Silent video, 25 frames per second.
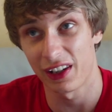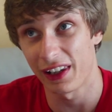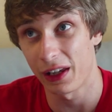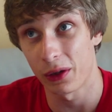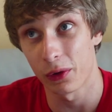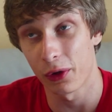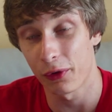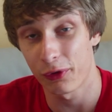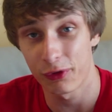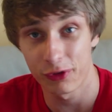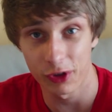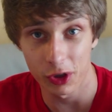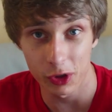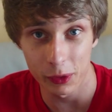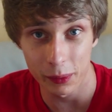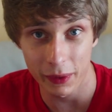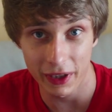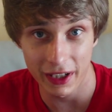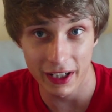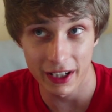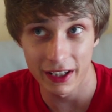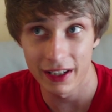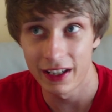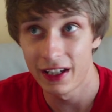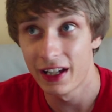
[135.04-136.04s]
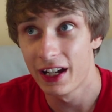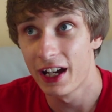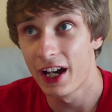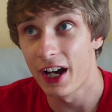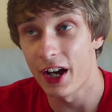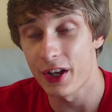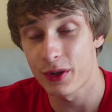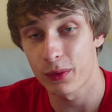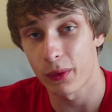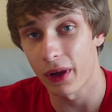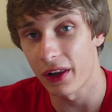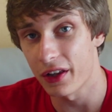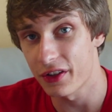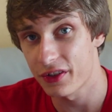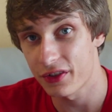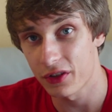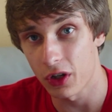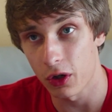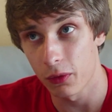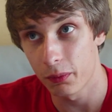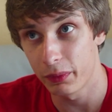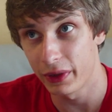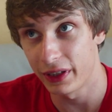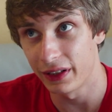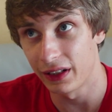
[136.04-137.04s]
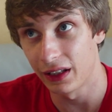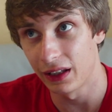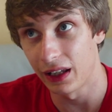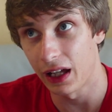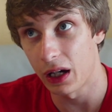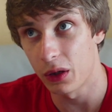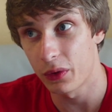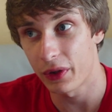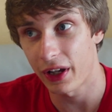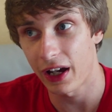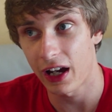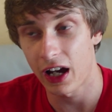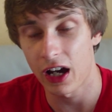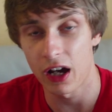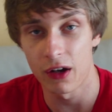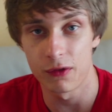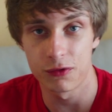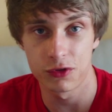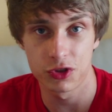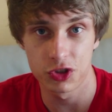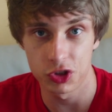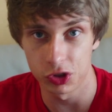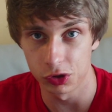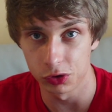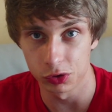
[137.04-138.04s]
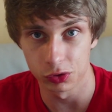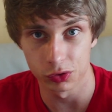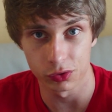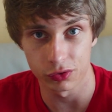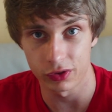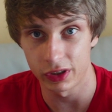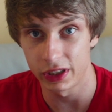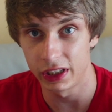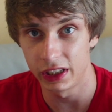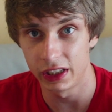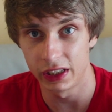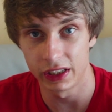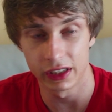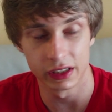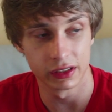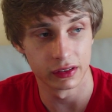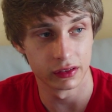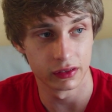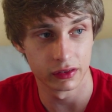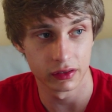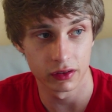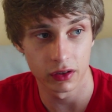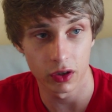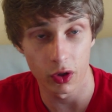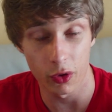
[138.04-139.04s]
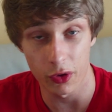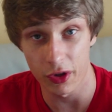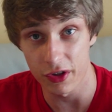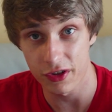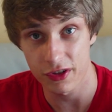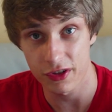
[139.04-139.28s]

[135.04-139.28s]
allowed to film in it, as well as not being allowed to have jewellery and other